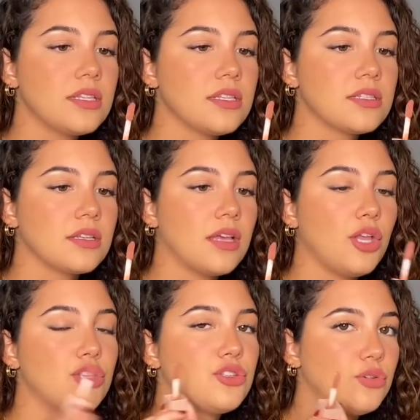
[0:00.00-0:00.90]
is
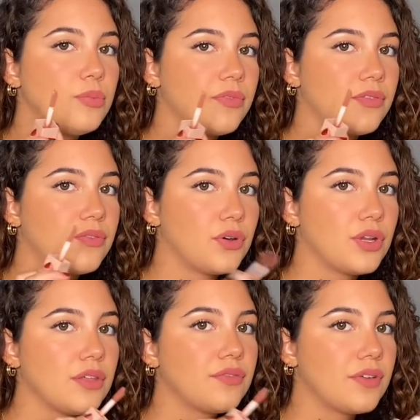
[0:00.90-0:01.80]
a dupe for
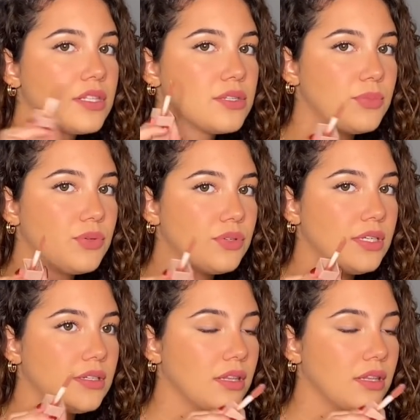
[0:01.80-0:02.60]
the Fenty Beauty